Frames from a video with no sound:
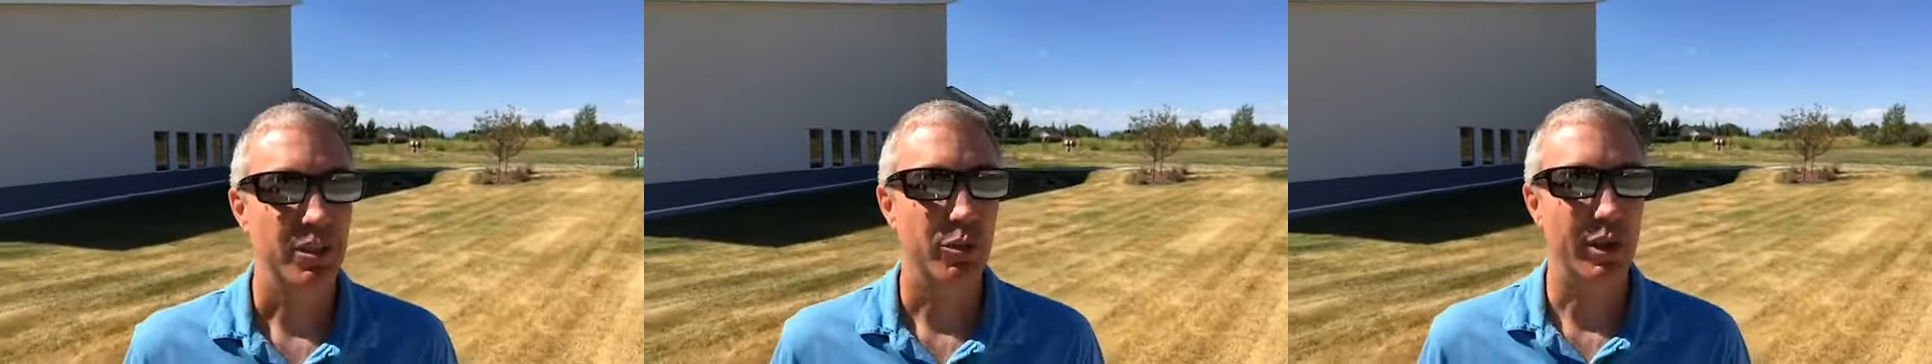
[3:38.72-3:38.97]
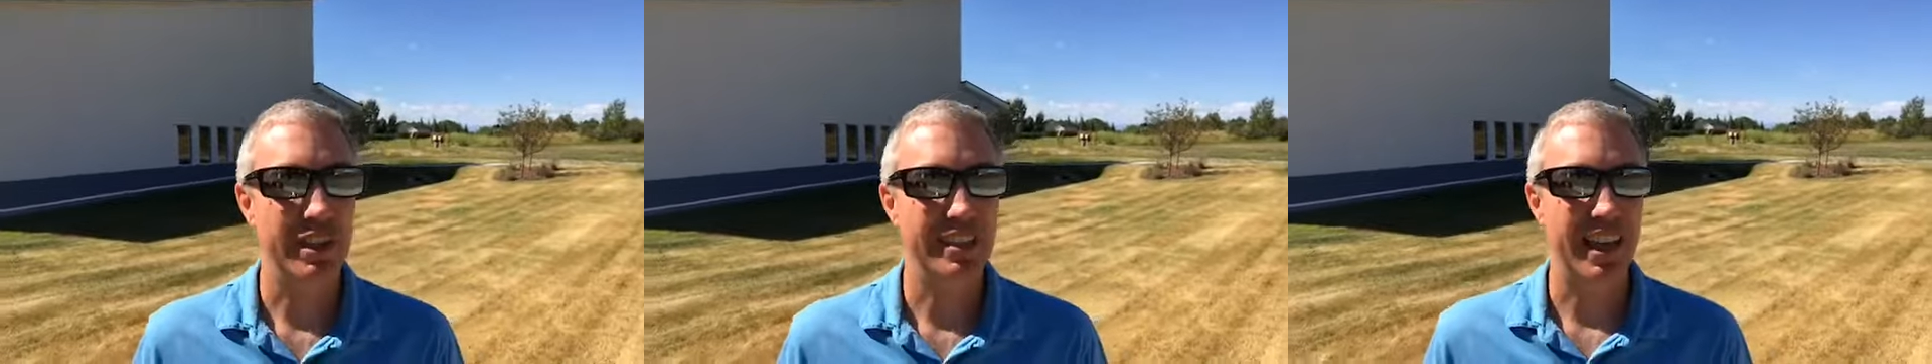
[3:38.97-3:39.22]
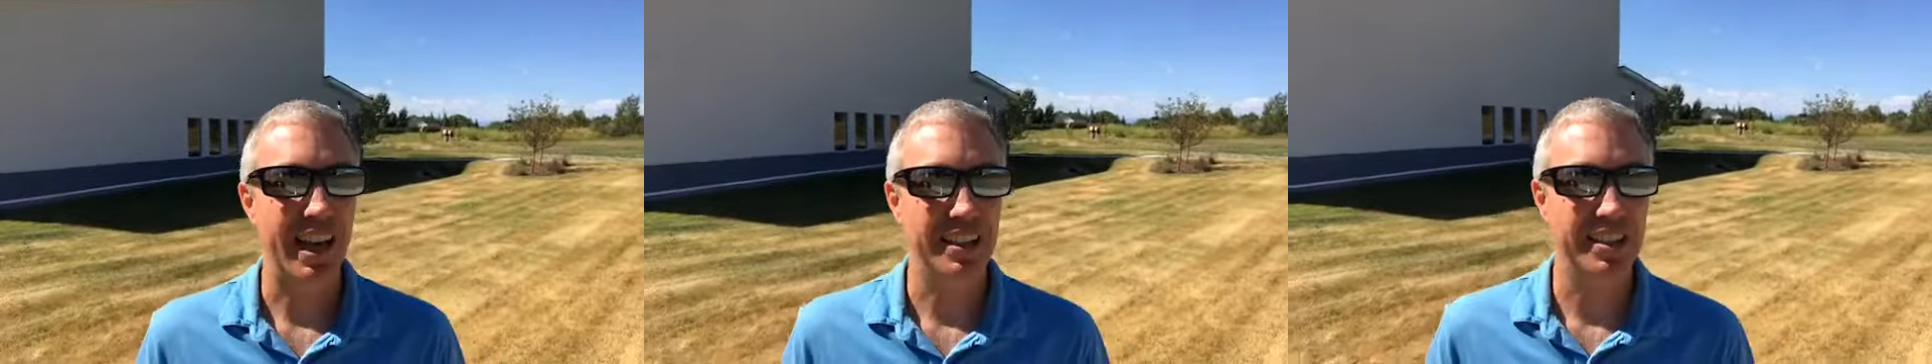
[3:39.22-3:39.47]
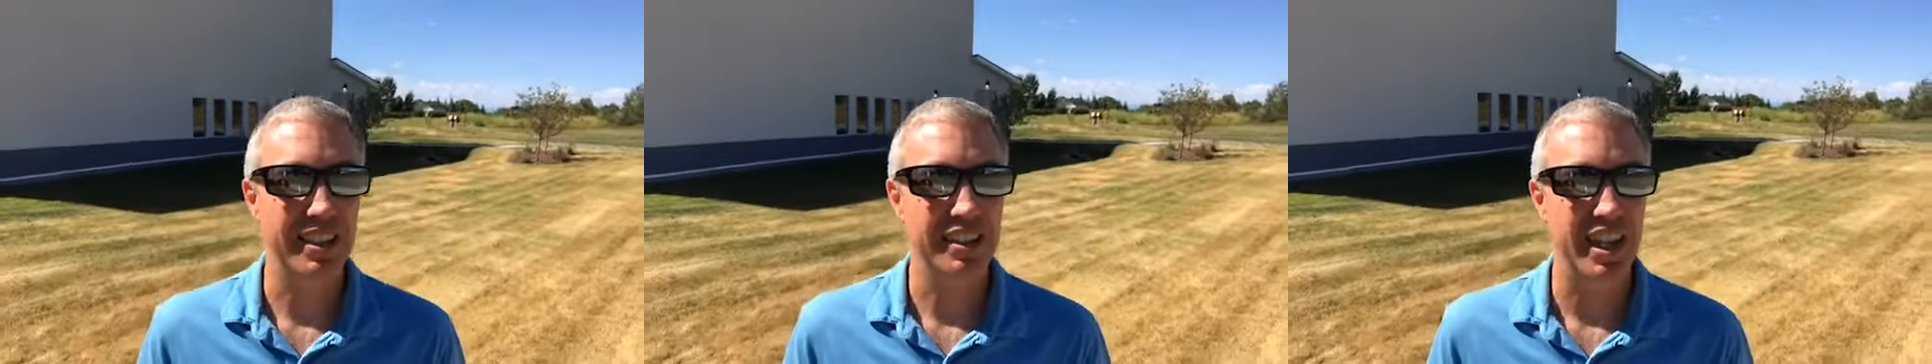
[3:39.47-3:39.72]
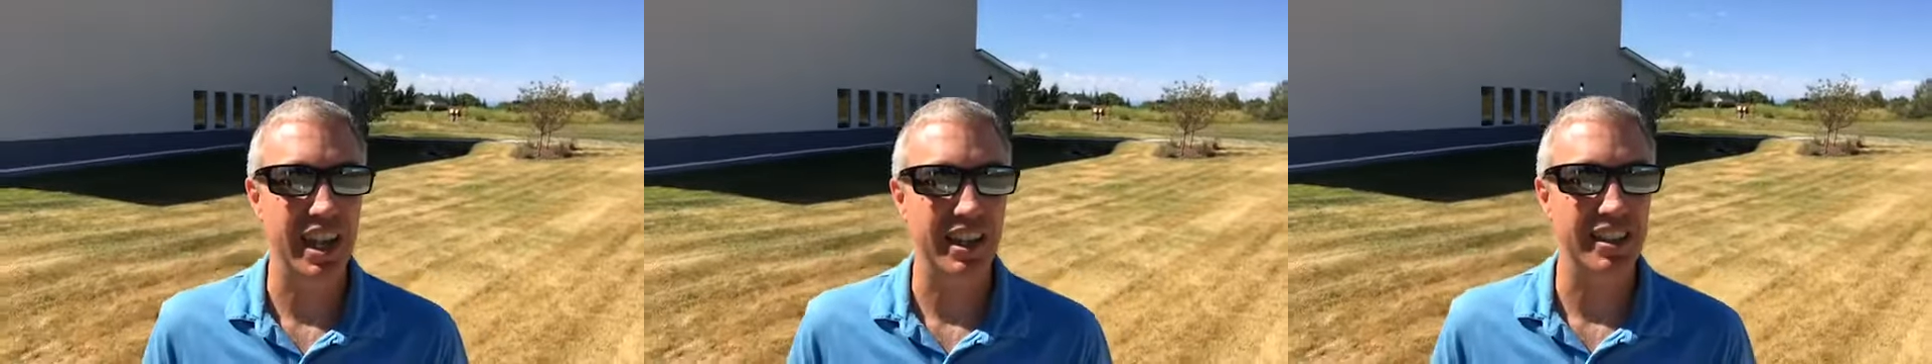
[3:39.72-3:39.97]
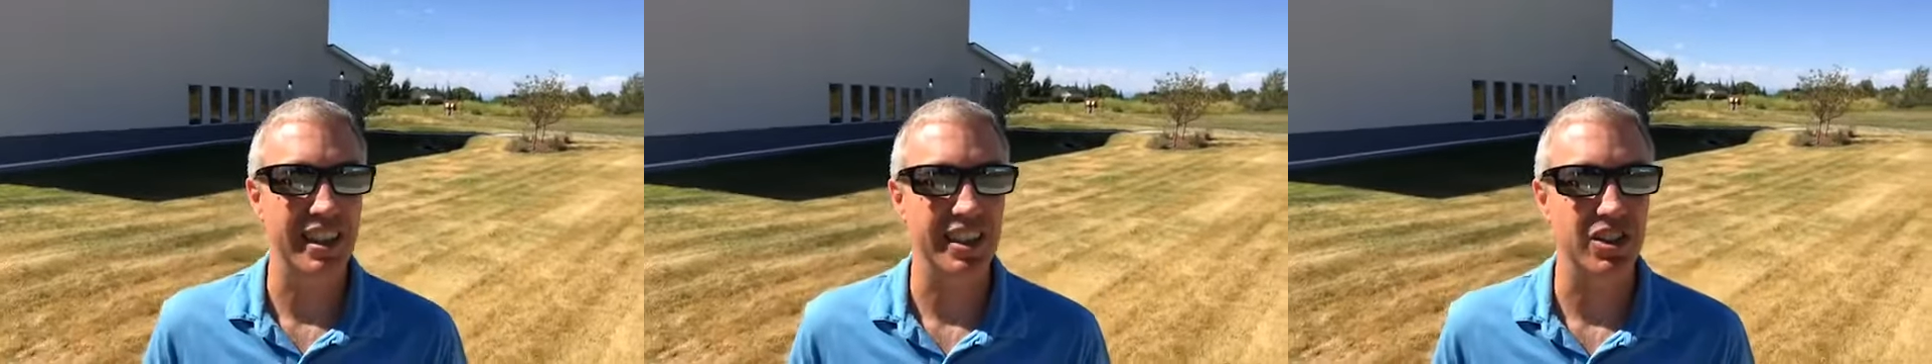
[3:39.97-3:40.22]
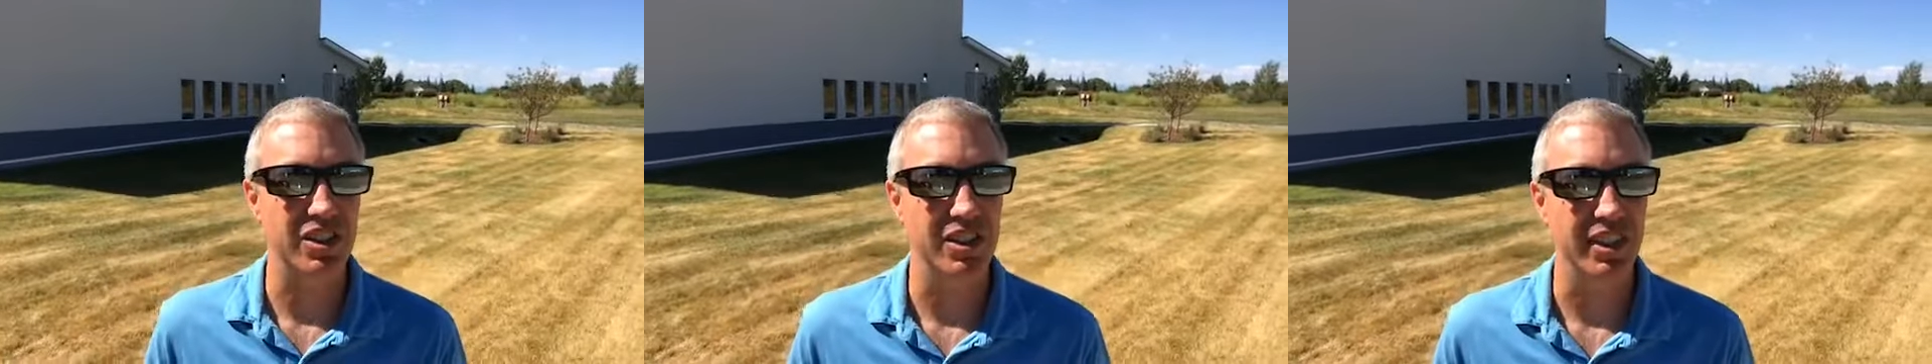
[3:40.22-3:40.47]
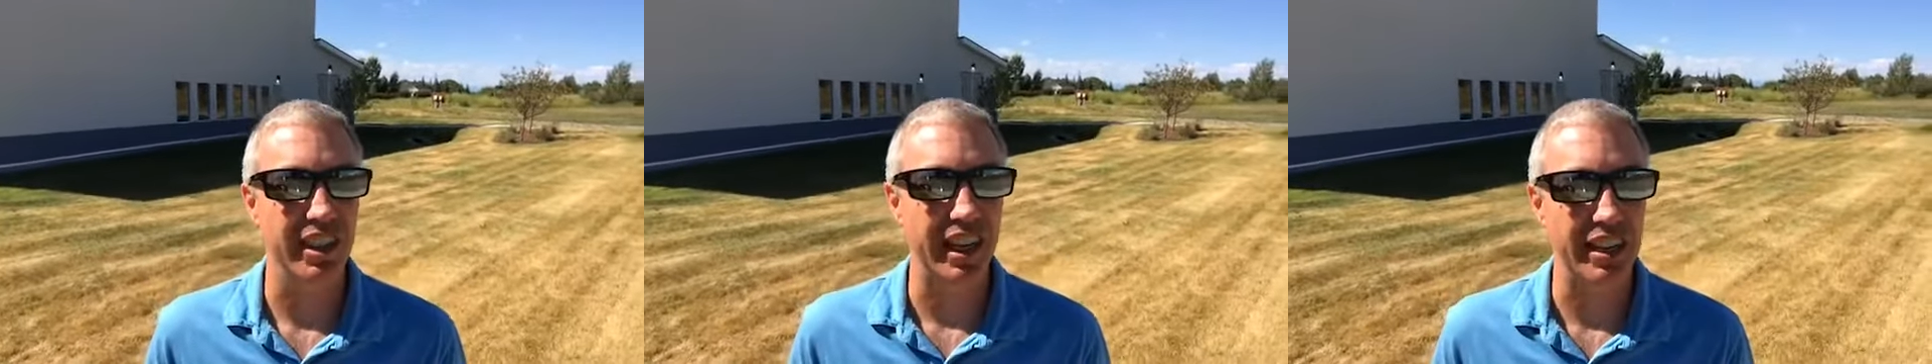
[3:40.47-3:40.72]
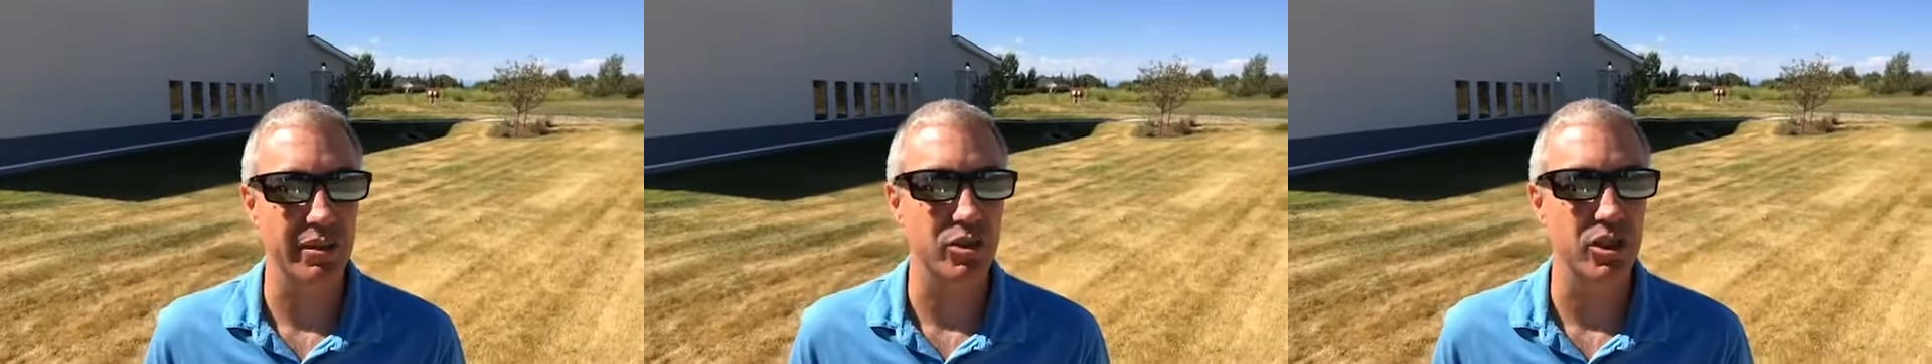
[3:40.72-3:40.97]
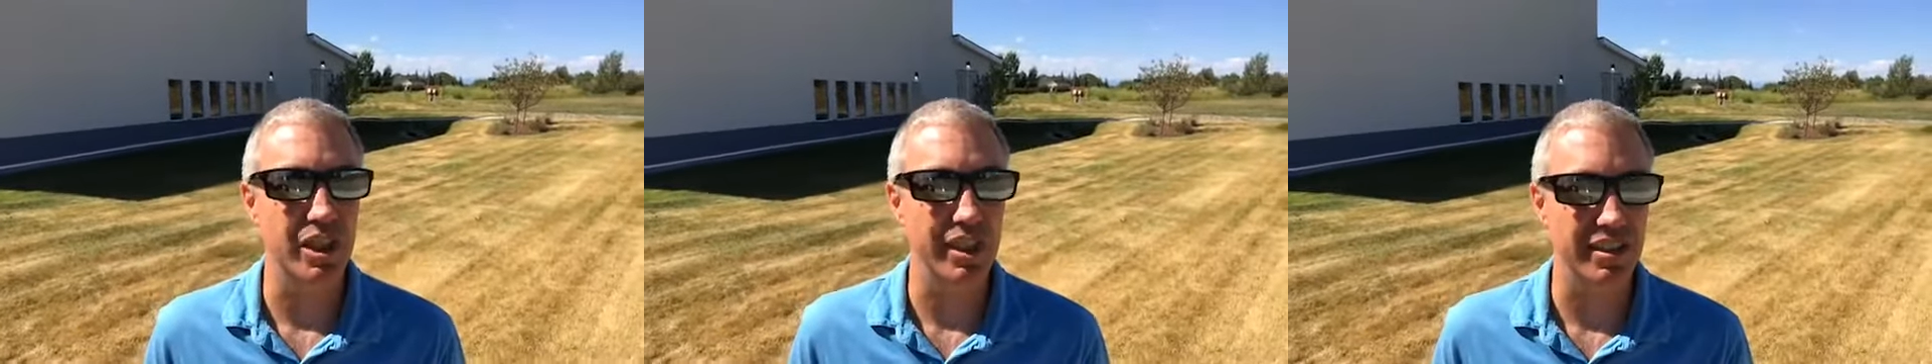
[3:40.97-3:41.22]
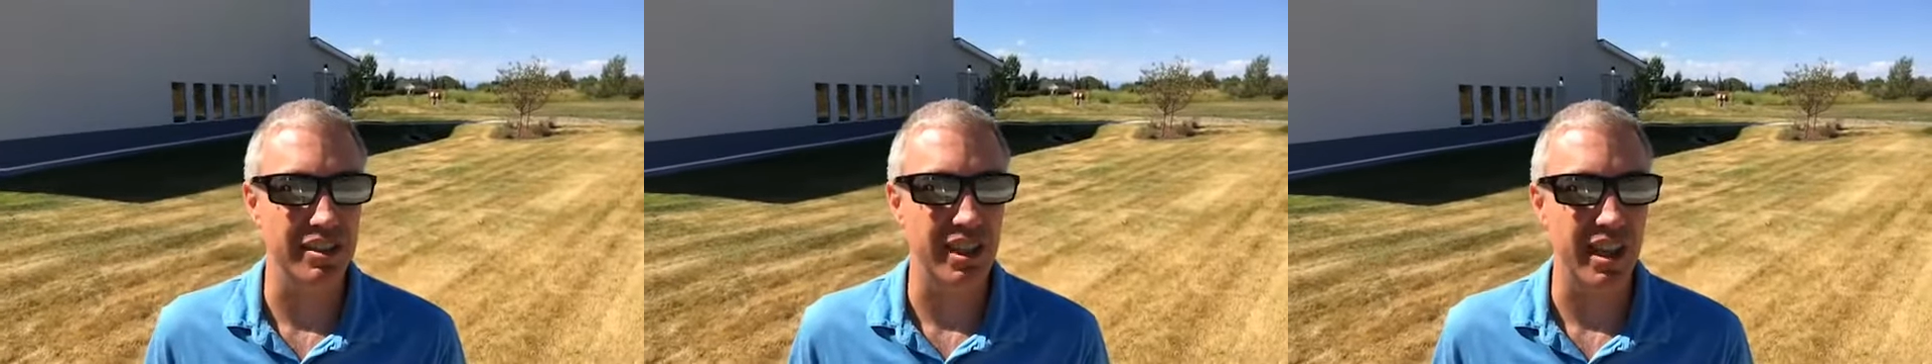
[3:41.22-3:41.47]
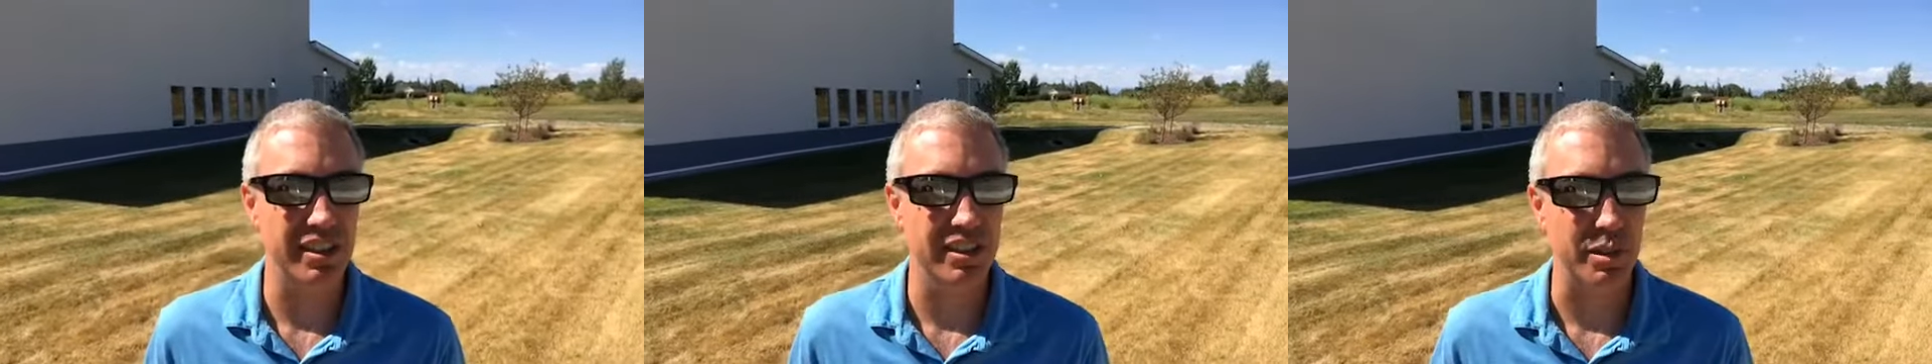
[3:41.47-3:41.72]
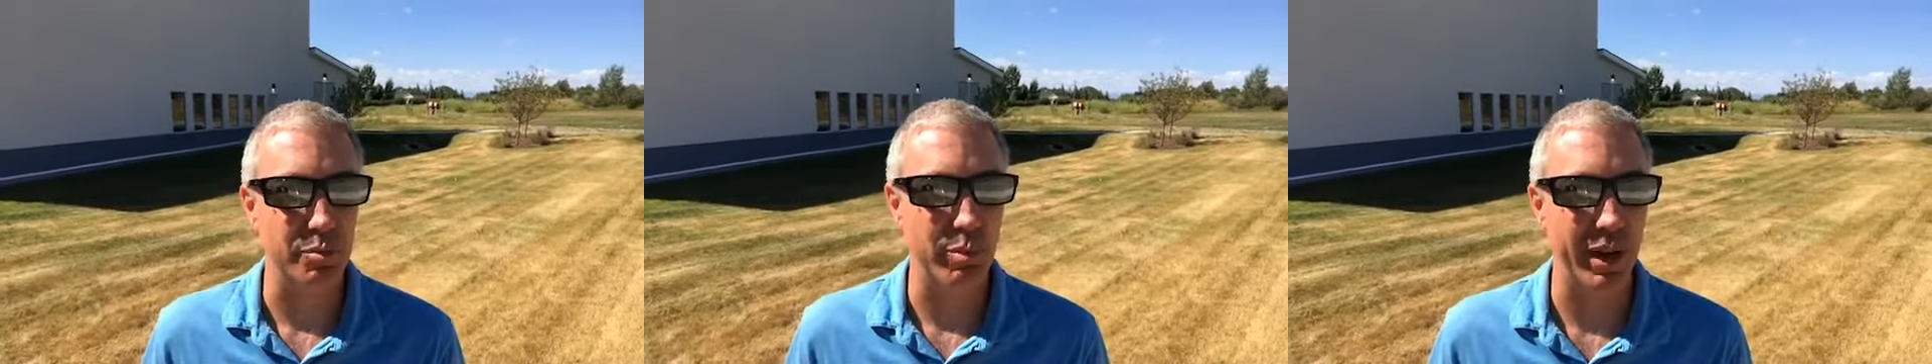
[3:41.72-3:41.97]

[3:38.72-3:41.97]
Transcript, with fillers: what he's actually saying is that the light of Jesus actually